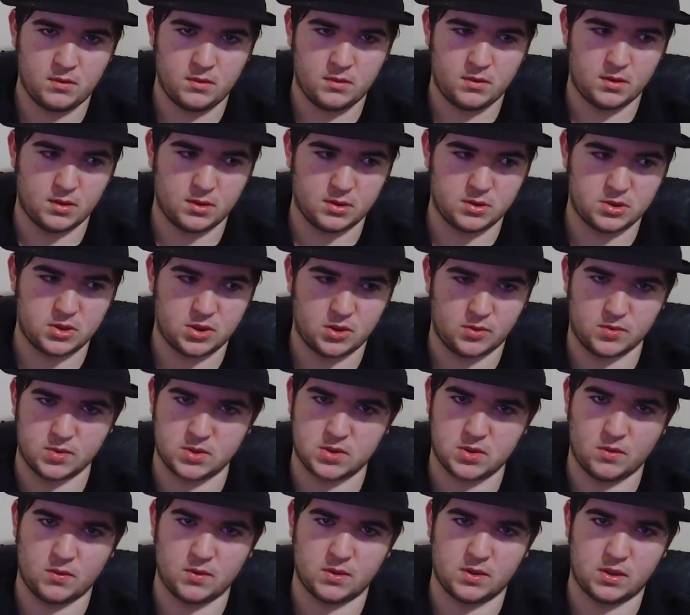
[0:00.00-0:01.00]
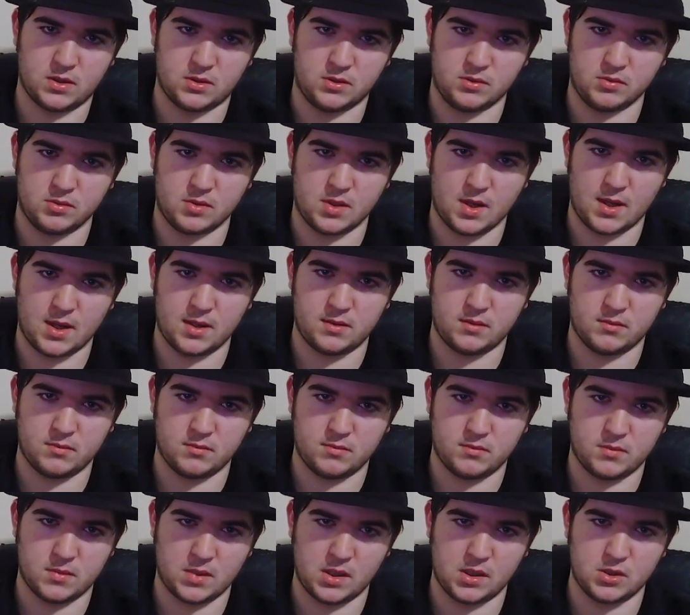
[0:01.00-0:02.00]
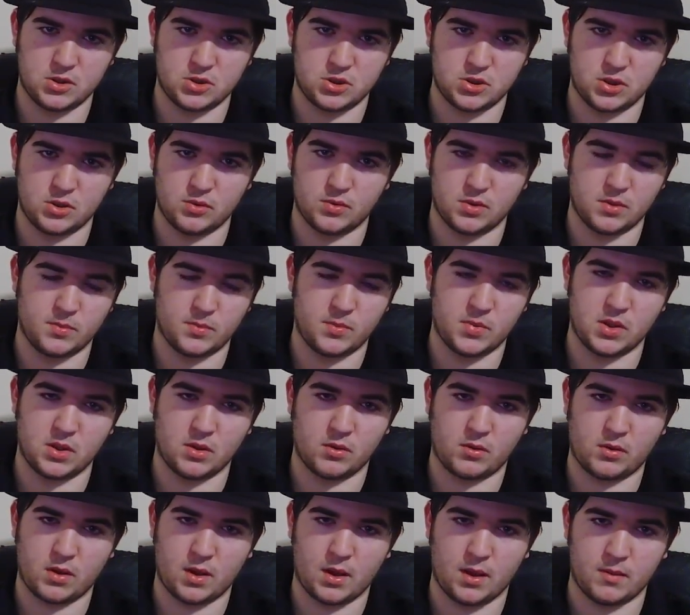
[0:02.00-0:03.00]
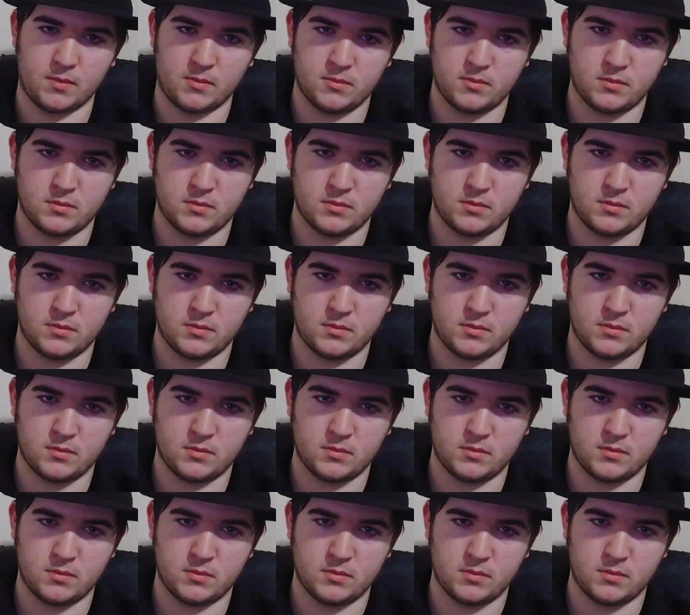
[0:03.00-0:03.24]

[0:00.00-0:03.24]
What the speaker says: that she was going to do that, she would have been okay.